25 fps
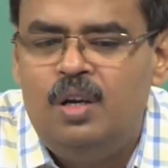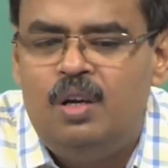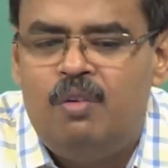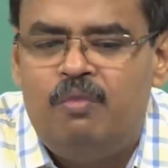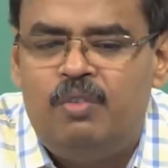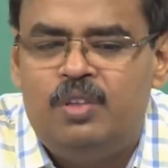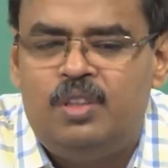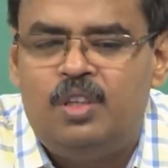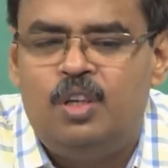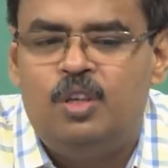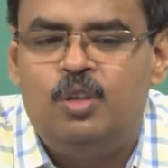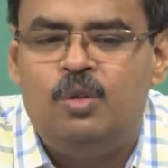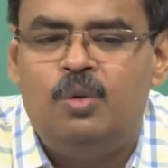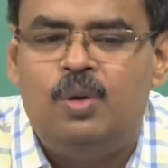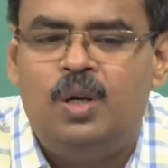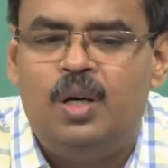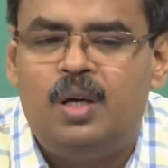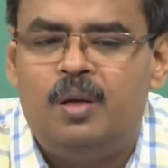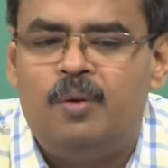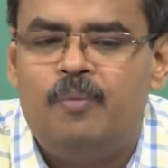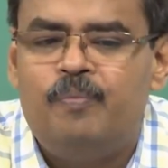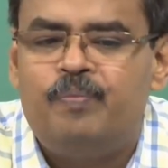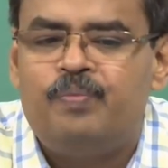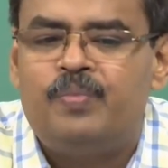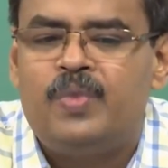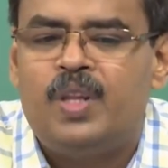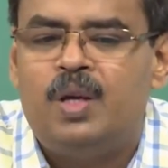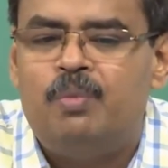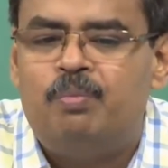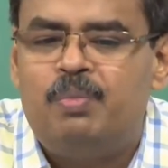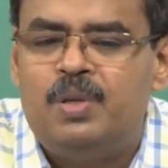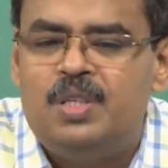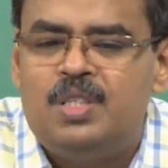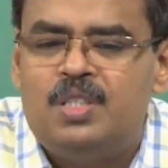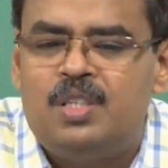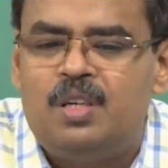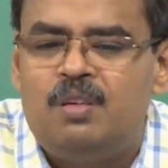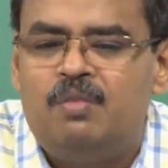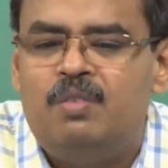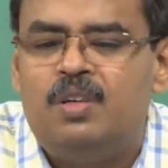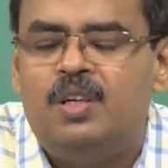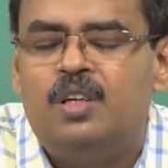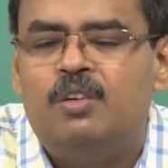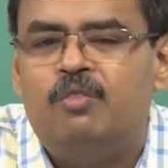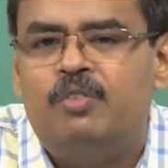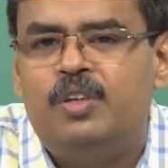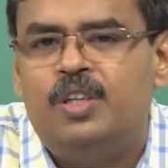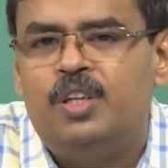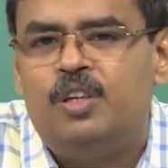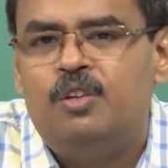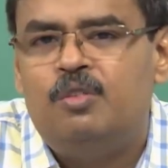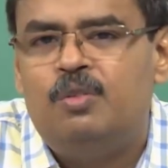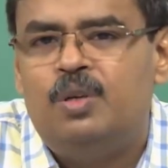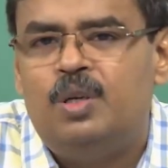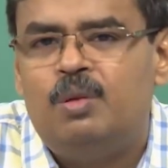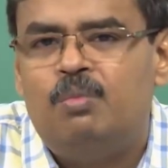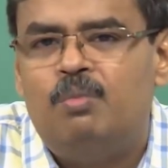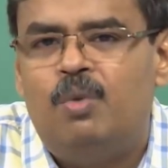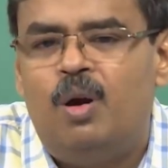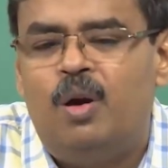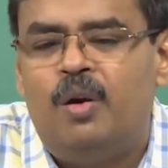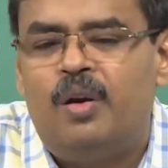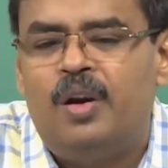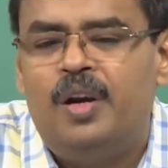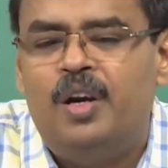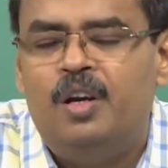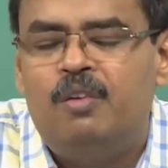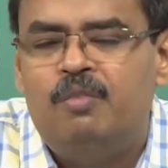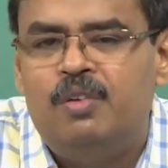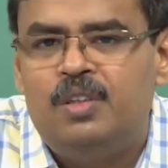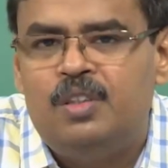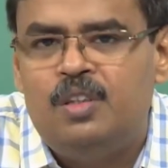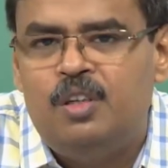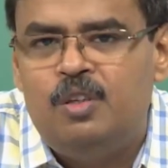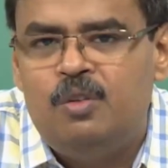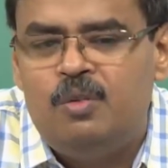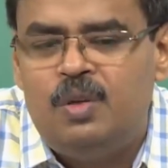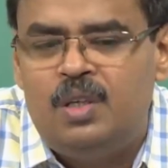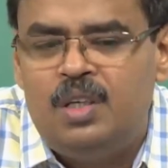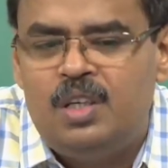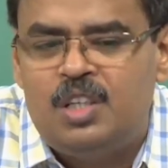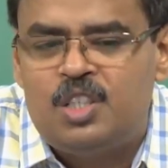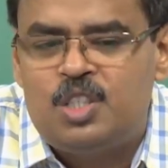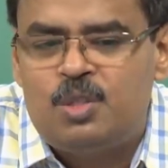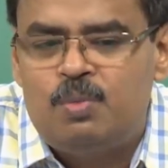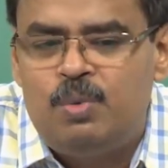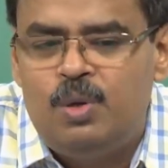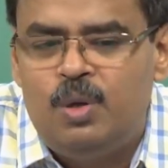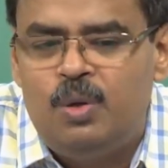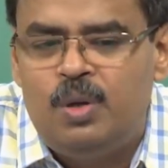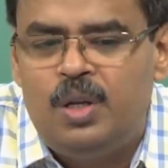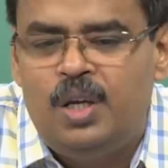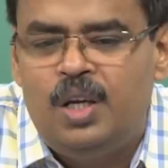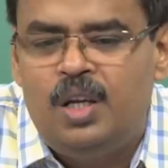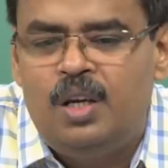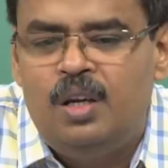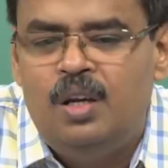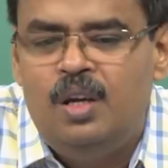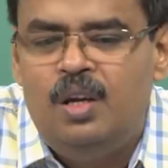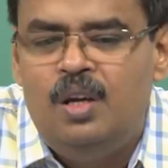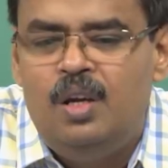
whether you are a preserver, whether you are moderate, whether you are an explorer,